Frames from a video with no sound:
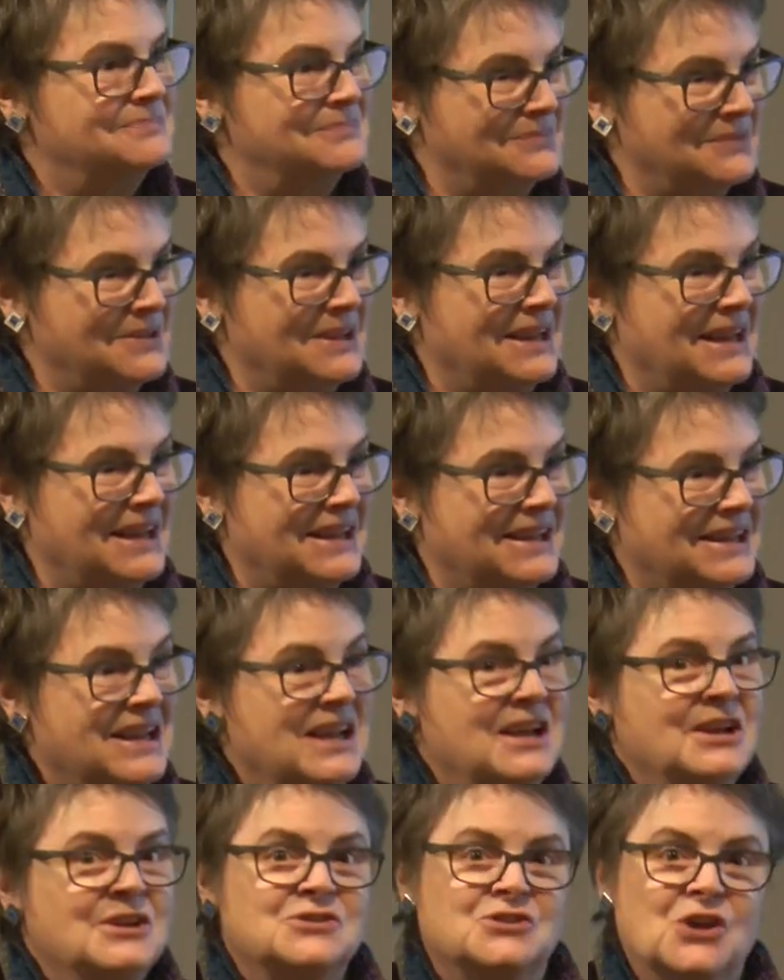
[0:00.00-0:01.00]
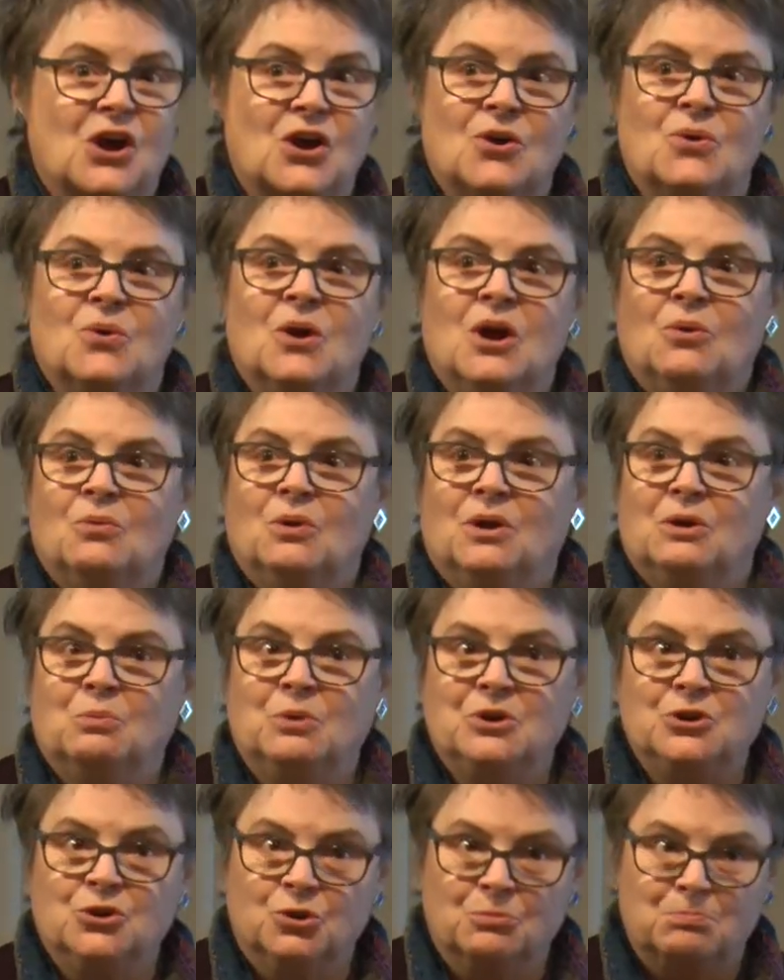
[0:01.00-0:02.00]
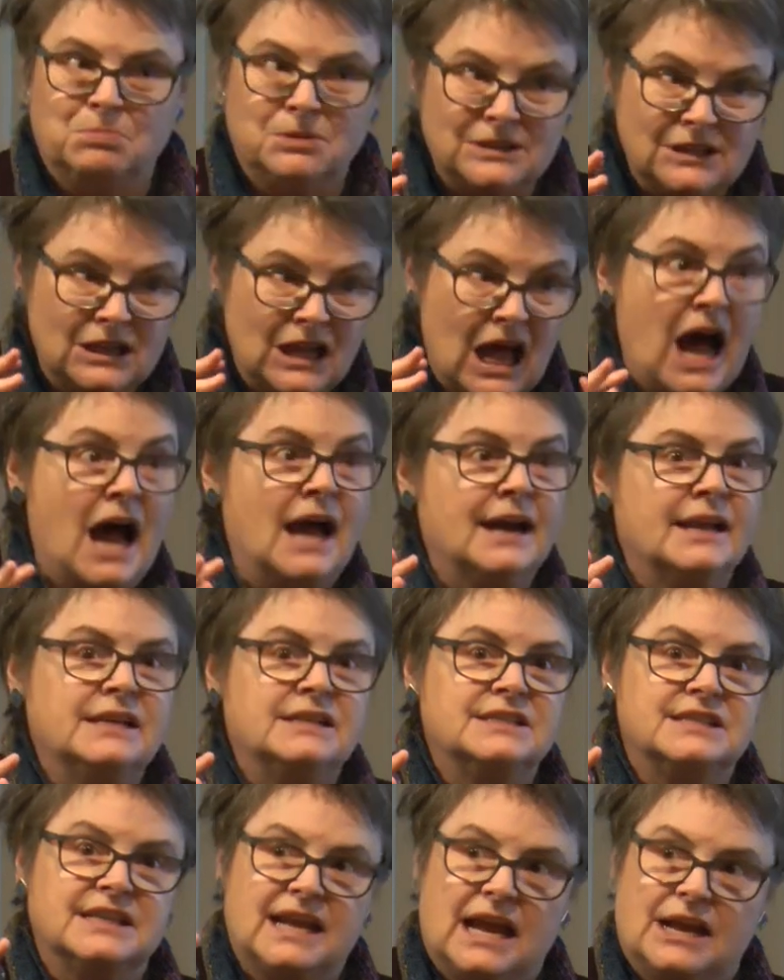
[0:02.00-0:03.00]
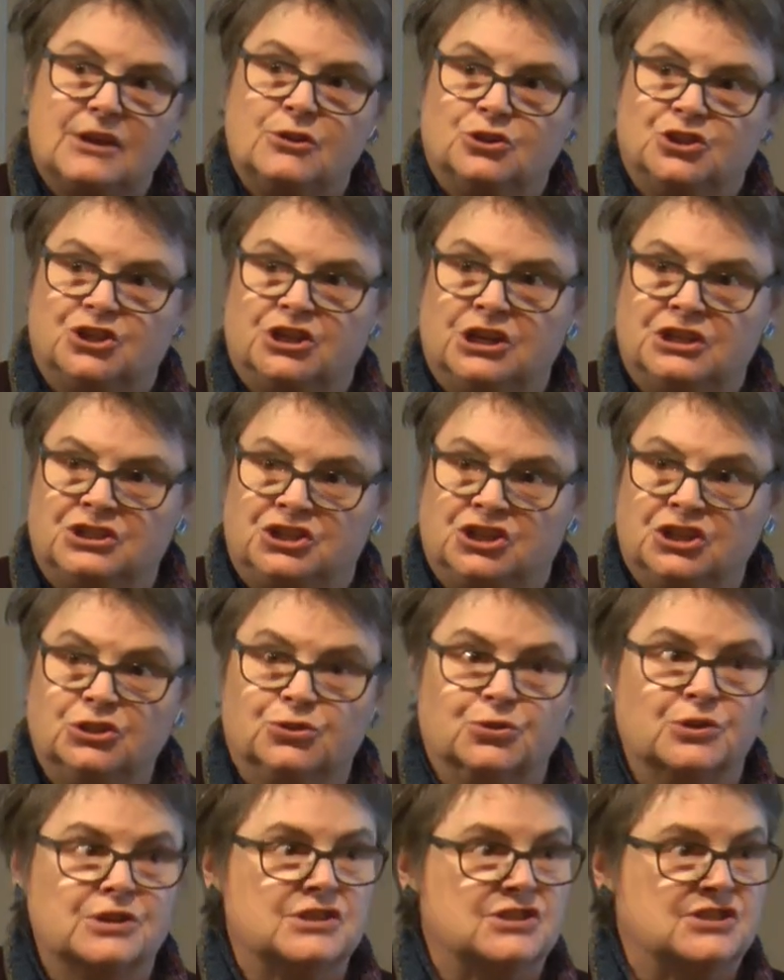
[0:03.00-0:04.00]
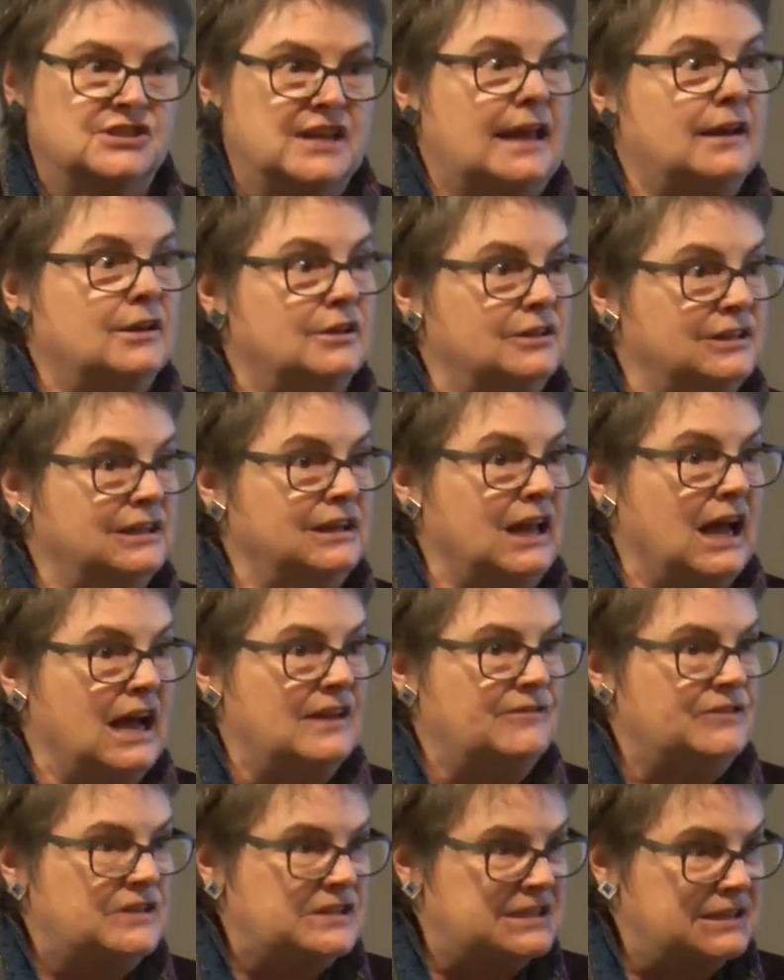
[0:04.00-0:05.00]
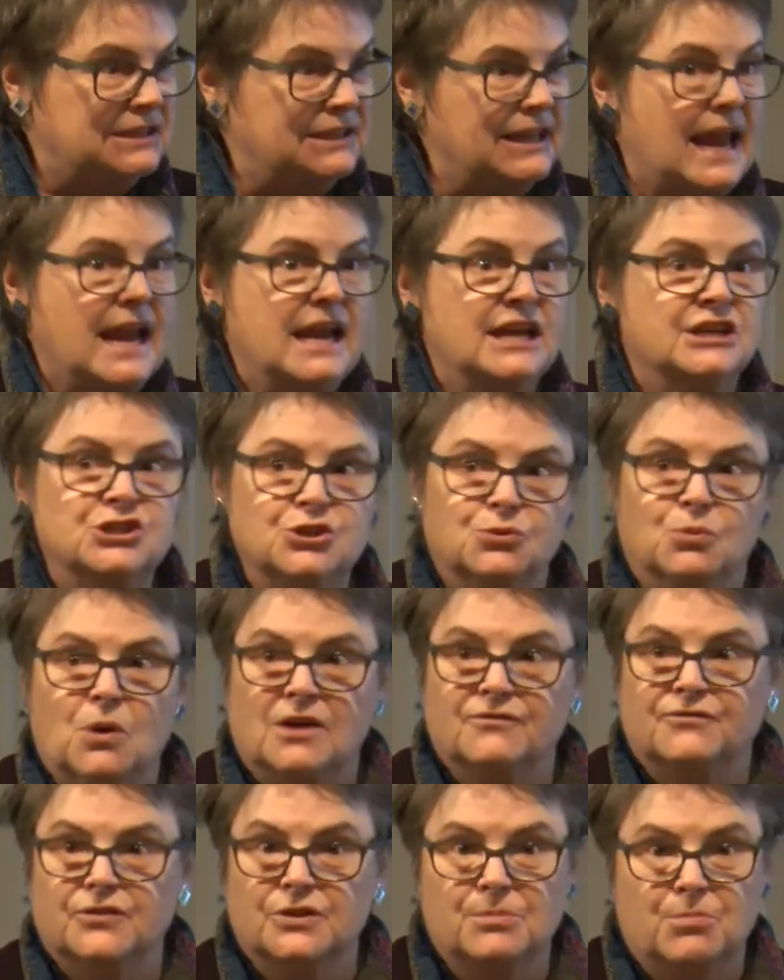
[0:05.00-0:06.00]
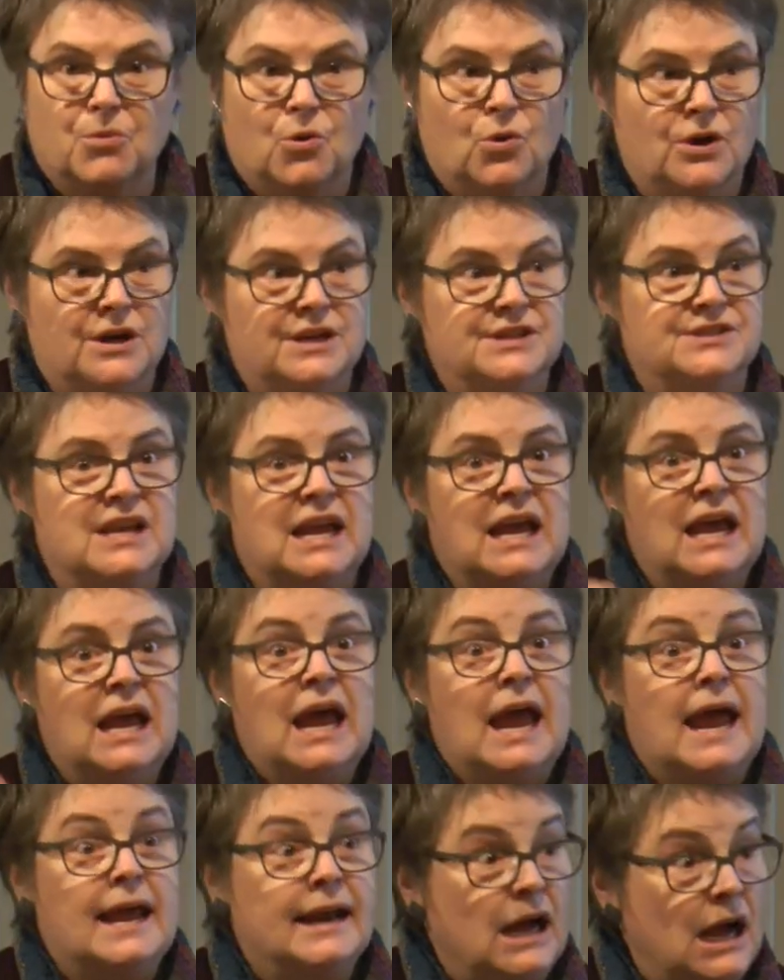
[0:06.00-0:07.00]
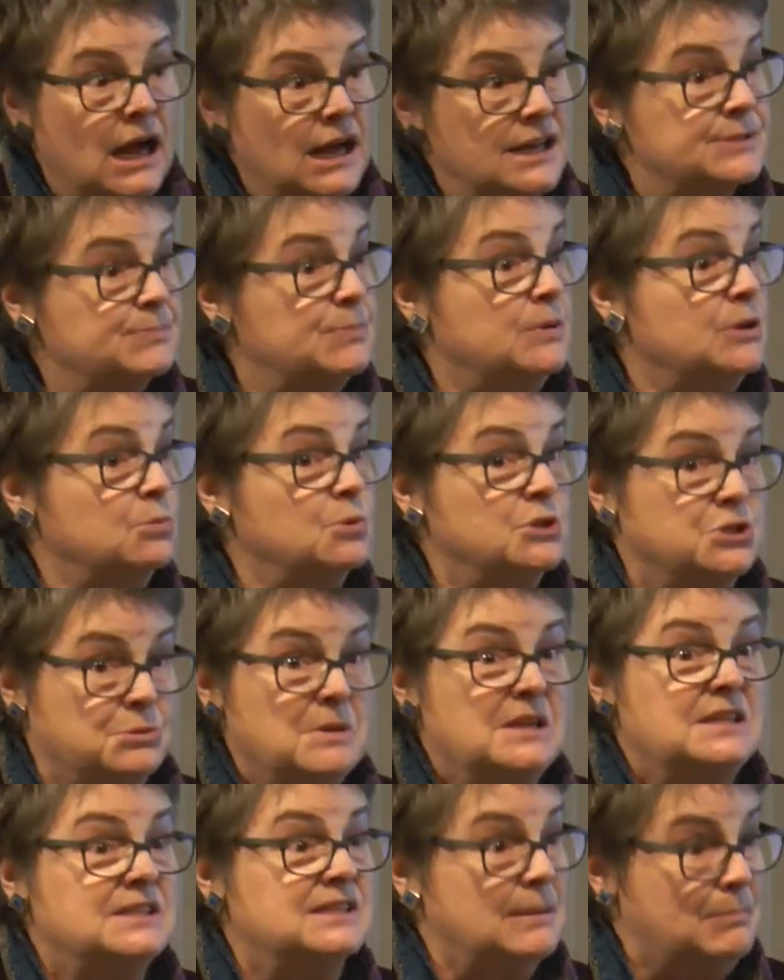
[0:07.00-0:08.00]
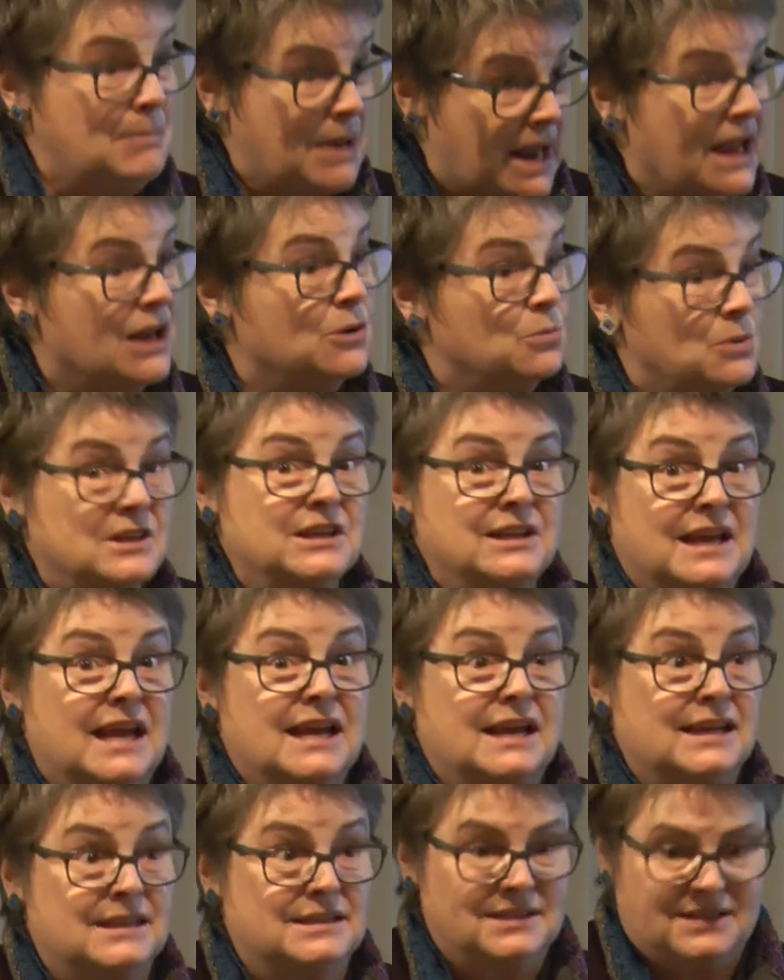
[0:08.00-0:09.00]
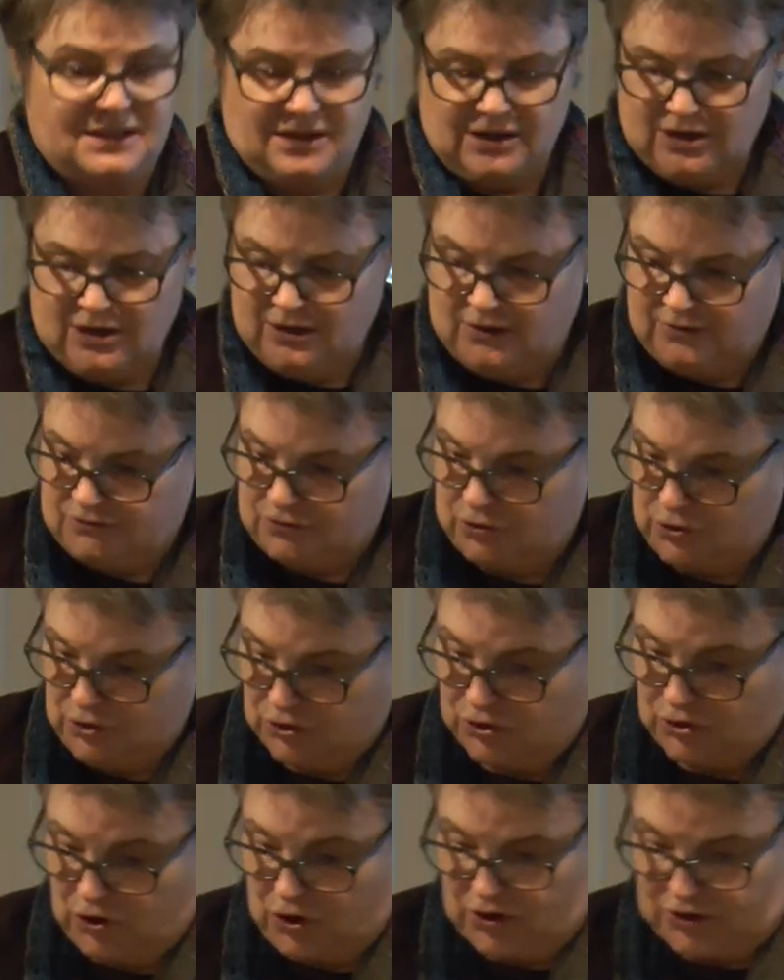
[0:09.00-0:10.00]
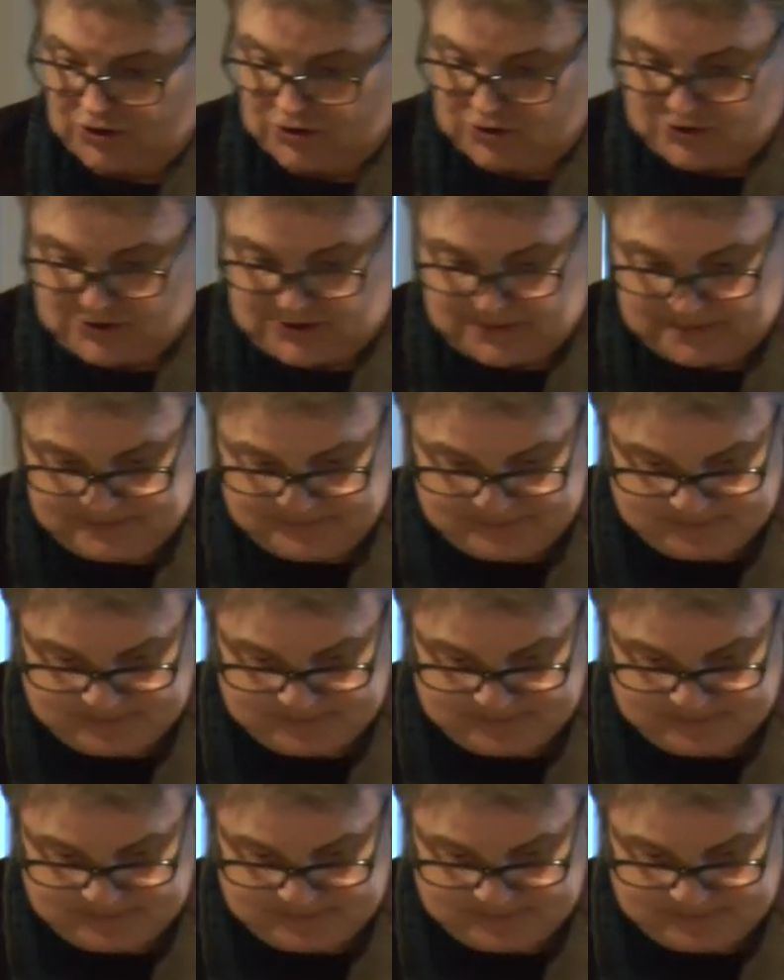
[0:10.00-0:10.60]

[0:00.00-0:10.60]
Okay, so when you're plotting to get your ch children settled in life, it's land you want for the boys and a husband, which means a man with land, for your daughters.